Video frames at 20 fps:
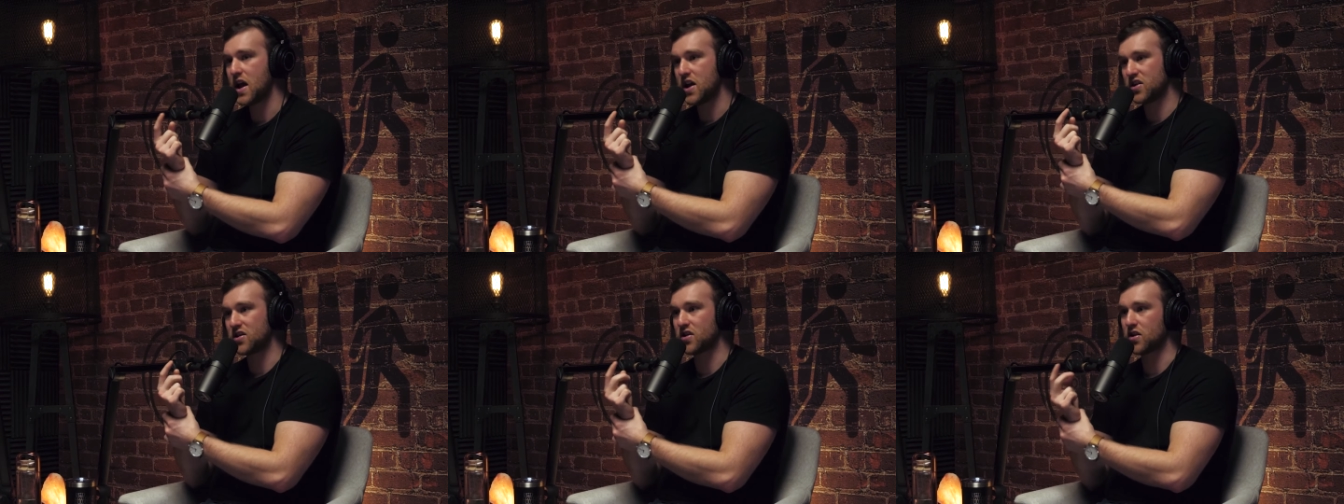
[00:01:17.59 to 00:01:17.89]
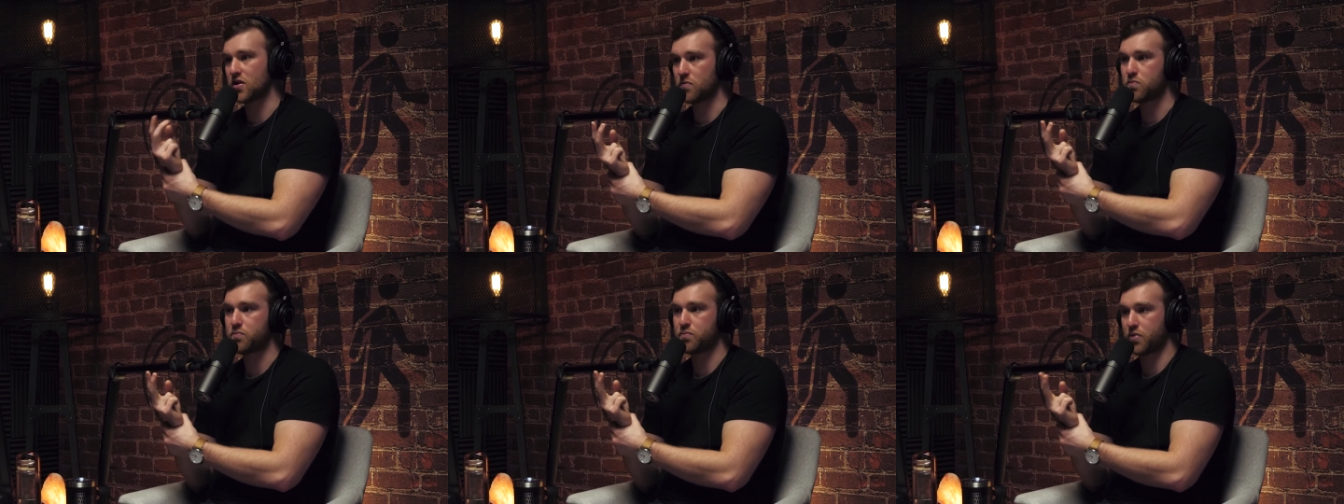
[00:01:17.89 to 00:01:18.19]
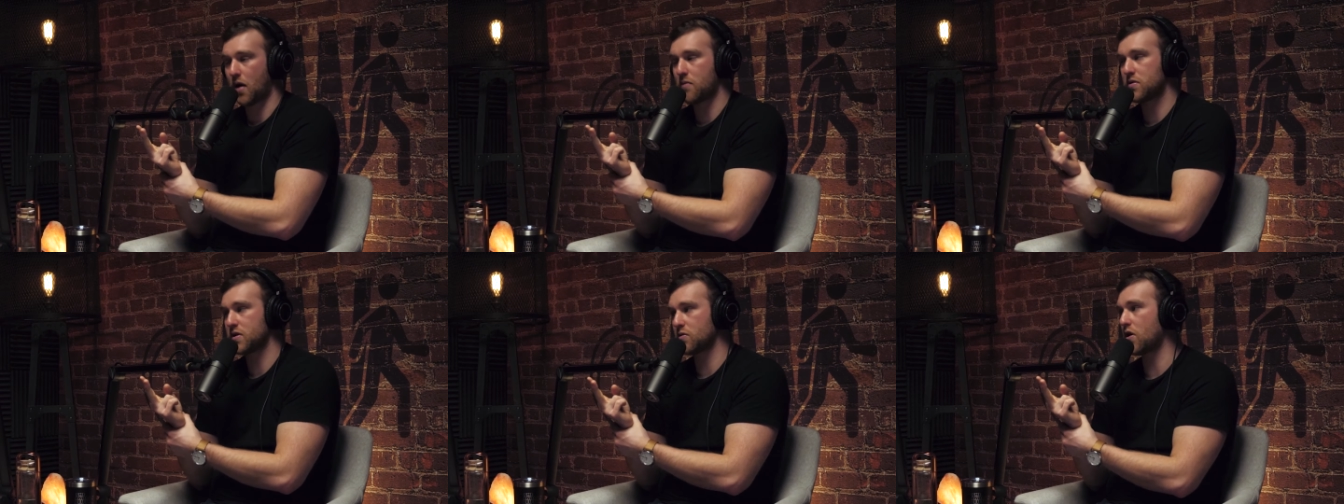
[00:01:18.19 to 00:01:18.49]
You're going to
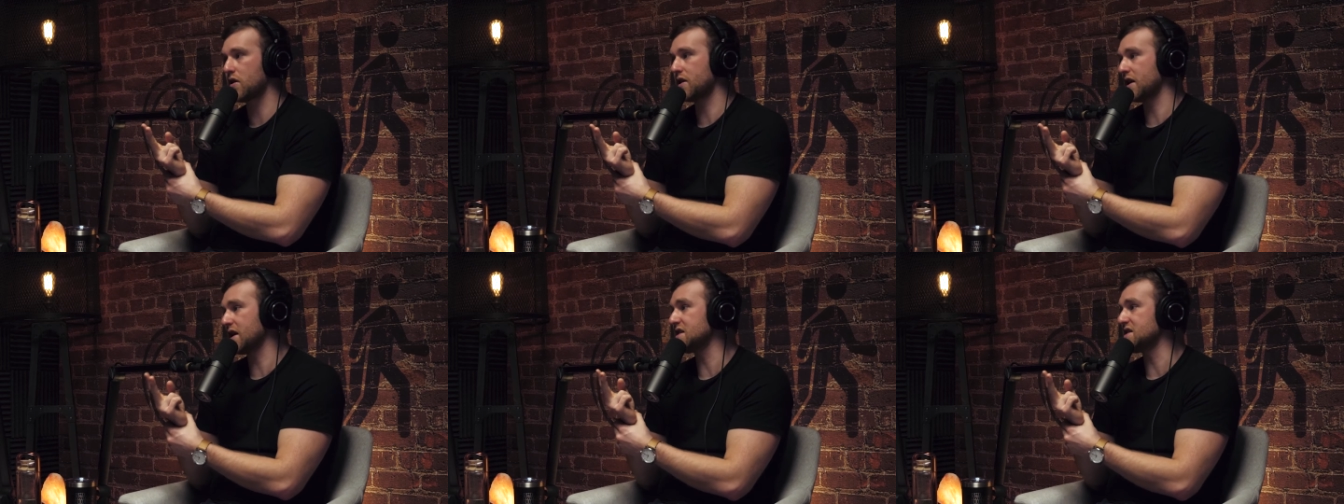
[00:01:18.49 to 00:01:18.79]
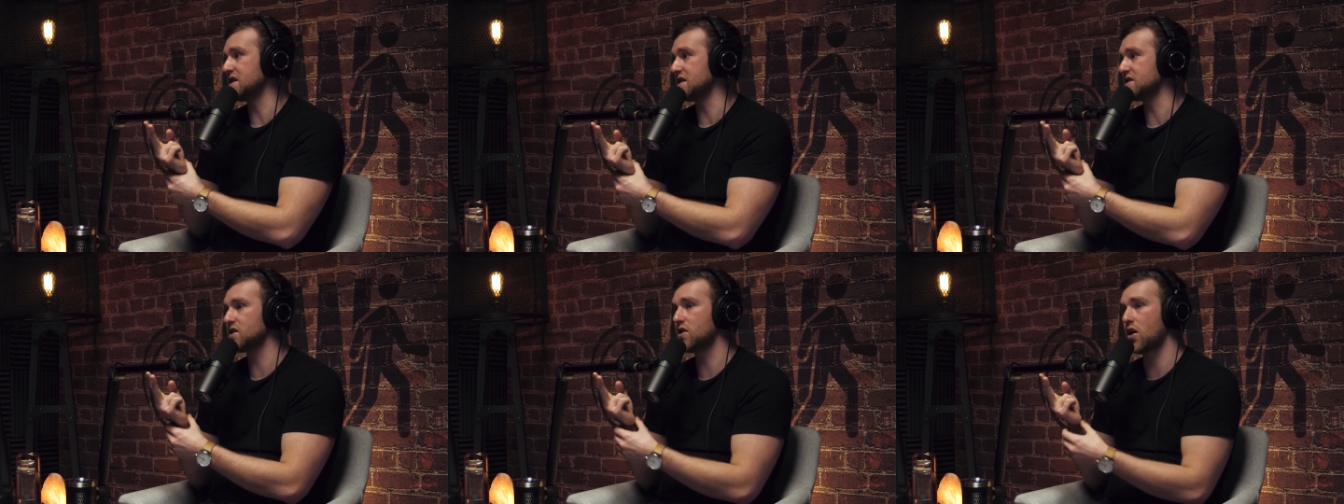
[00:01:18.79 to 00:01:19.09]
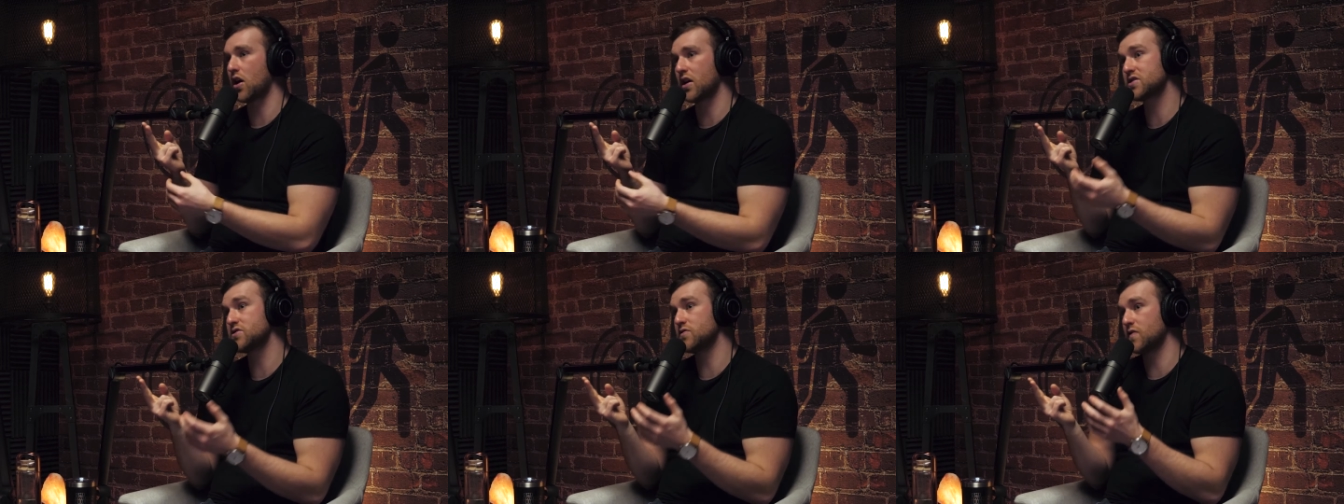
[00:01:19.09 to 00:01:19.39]
probably want like a decent
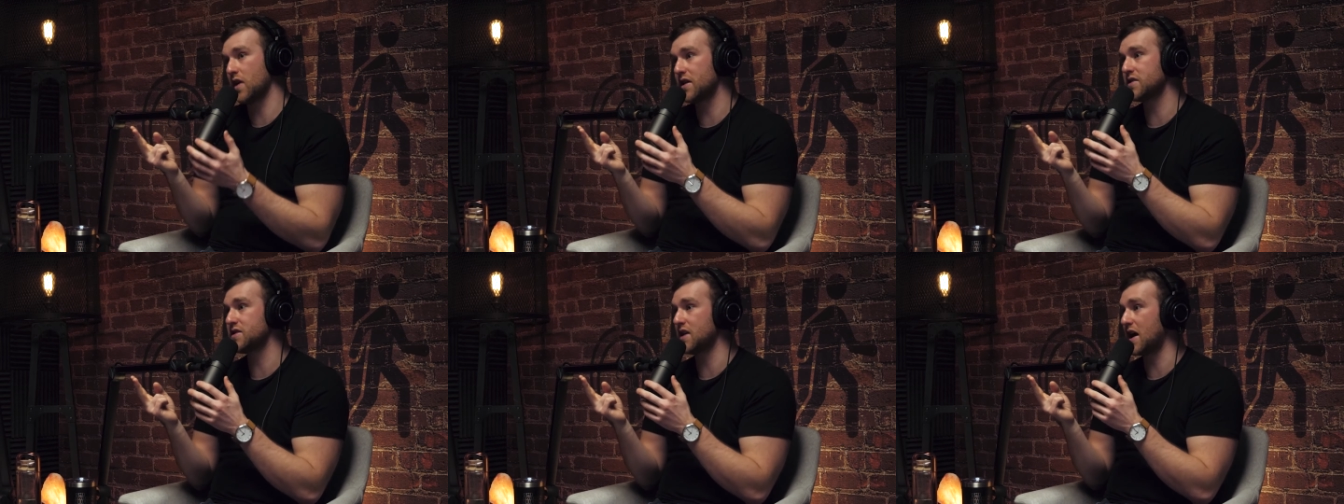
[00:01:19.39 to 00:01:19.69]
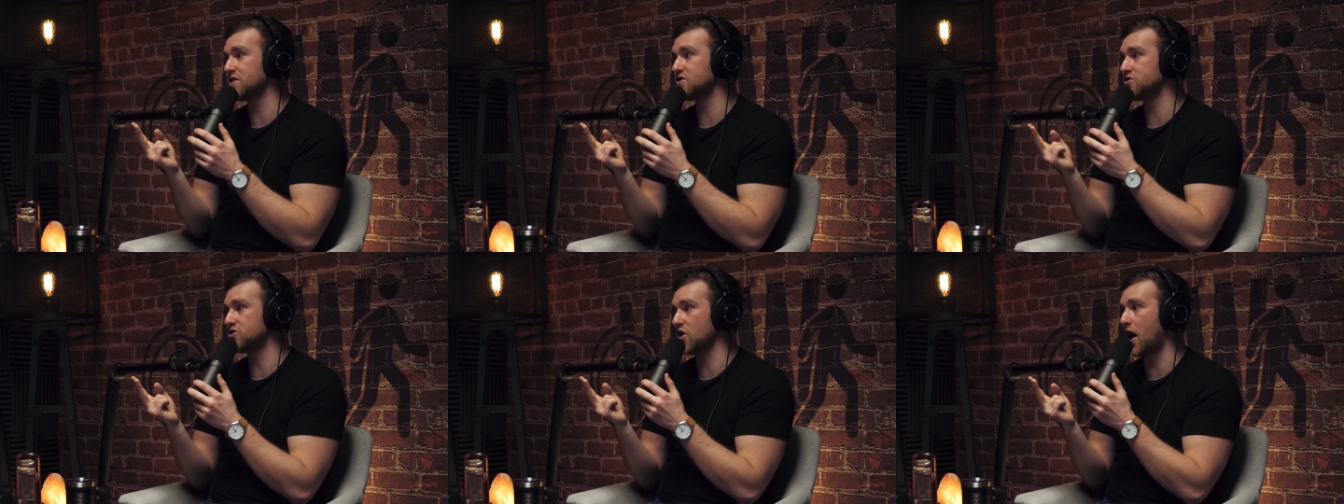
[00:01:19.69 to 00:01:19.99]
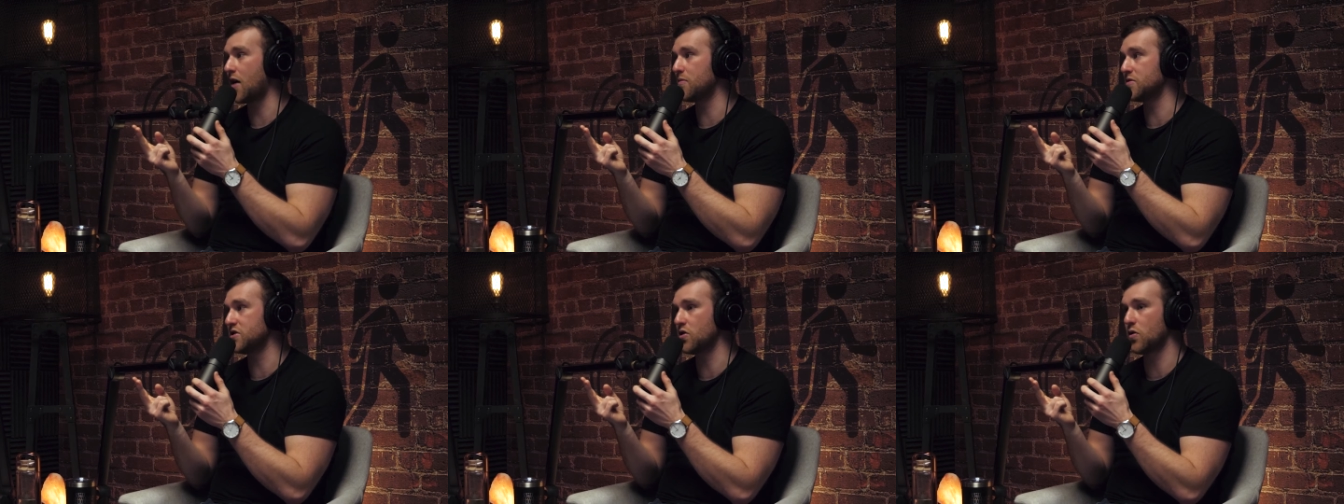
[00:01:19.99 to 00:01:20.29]
car because you've got a nice
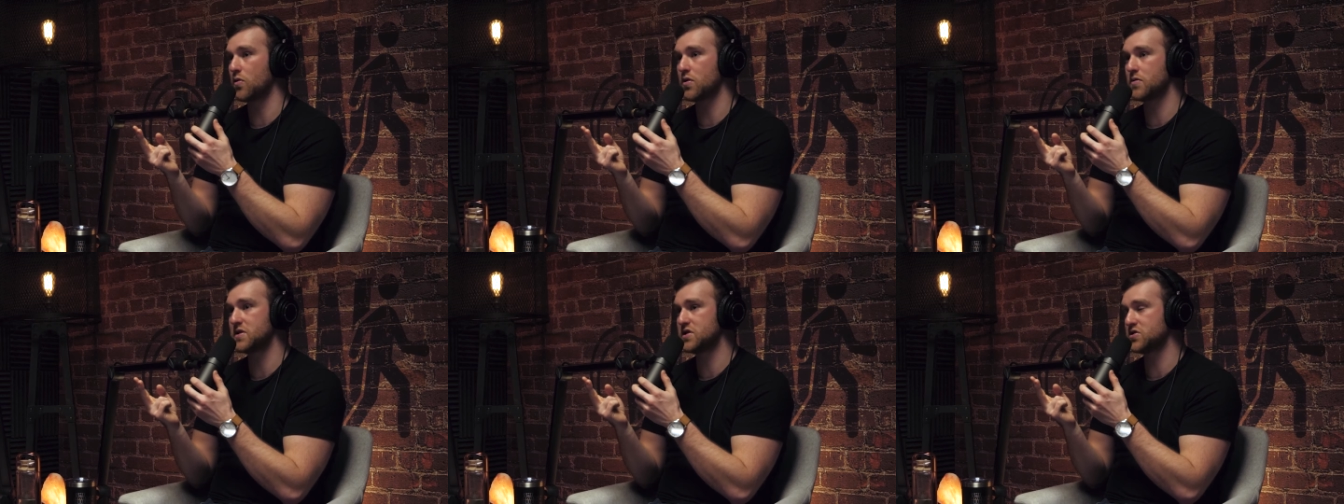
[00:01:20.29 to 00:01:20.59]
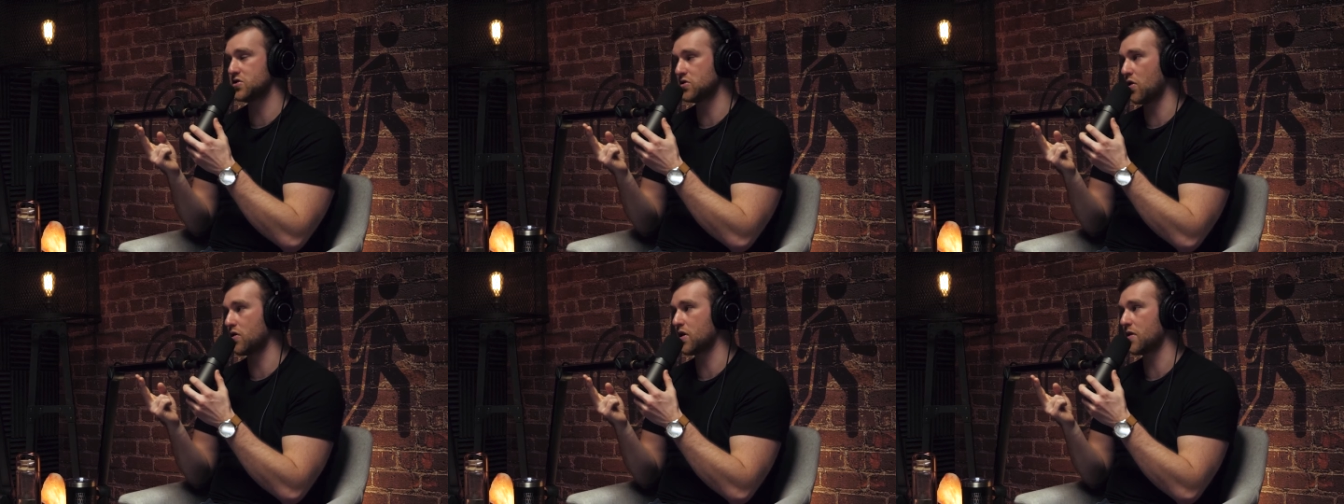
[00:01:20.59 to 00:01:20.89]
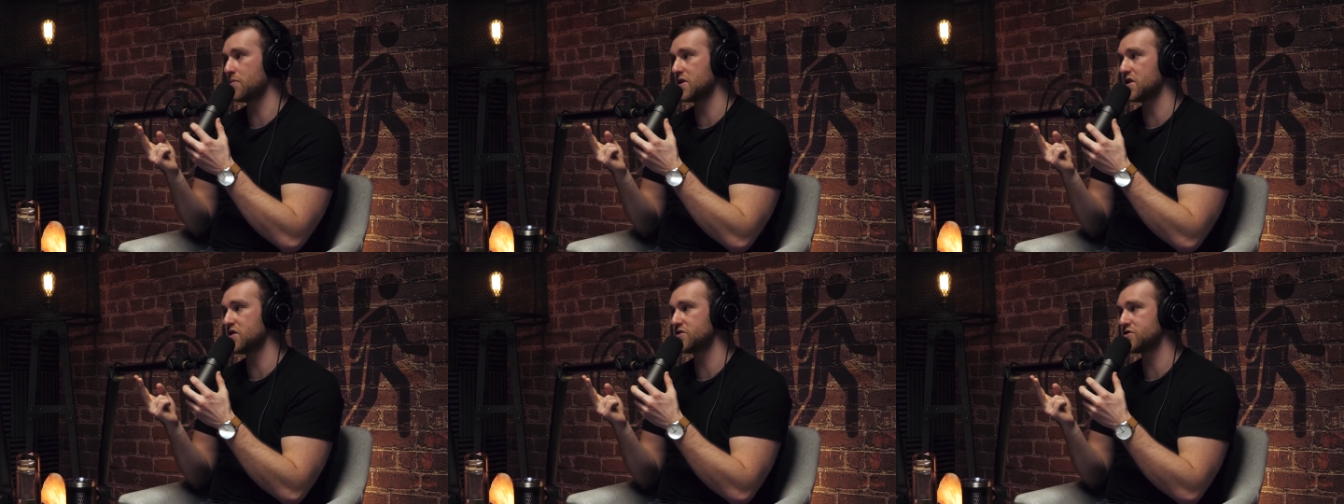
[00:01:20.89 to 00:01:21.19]
job and you don't want to be showing
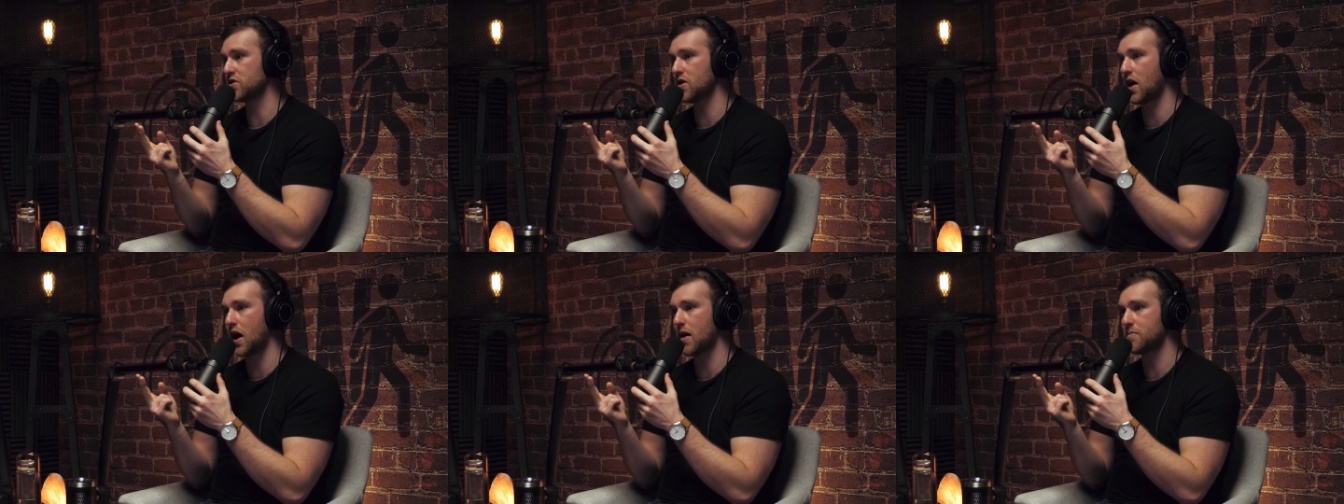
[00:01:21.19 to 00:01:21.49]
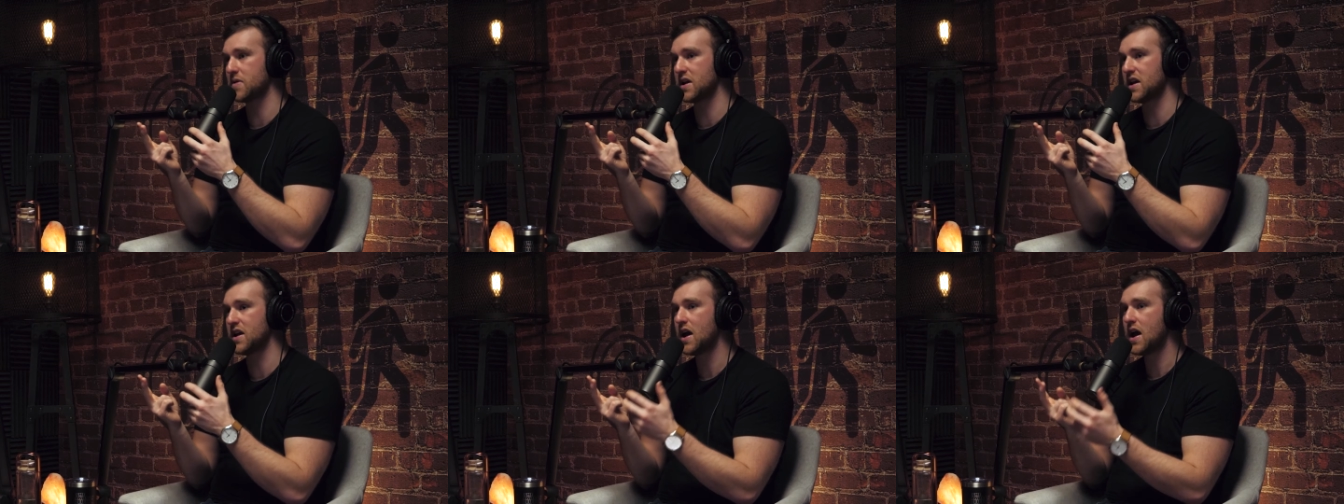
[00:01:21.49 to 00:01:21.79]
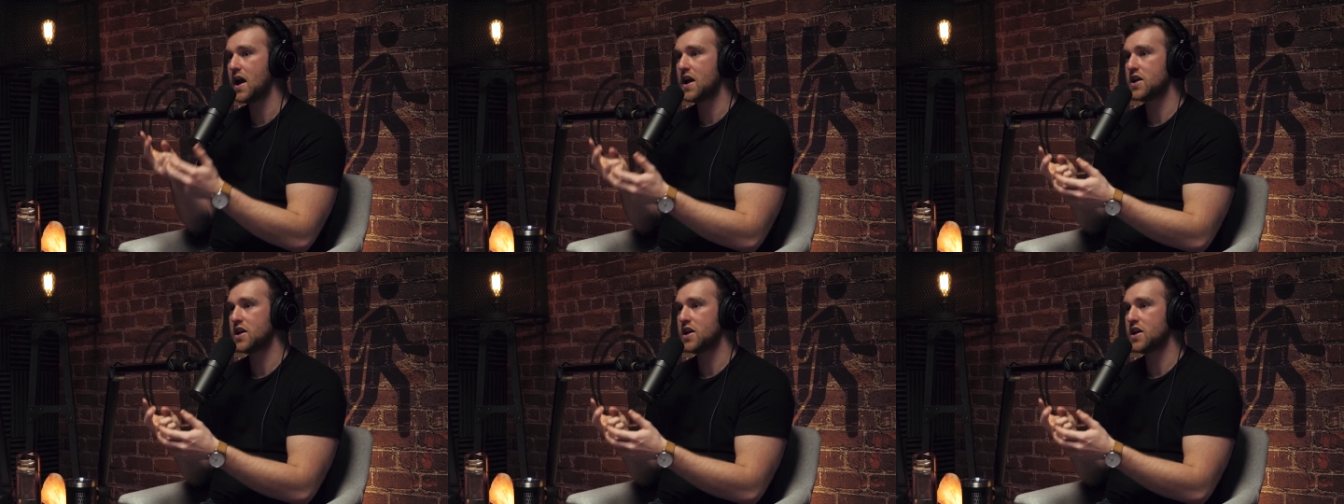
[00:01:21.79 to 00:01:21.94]
up in a jalopy.